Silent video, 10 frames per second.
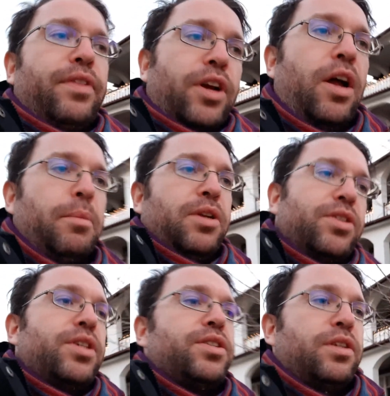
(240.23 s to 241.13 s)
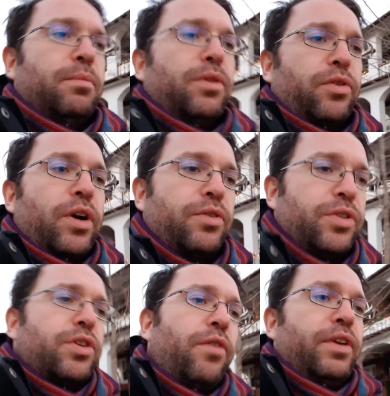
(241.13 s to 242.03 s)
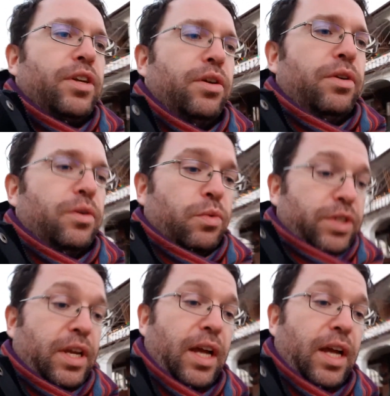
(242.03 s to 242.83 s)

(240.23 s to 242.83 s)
the communist system throughout the Soviet Union, was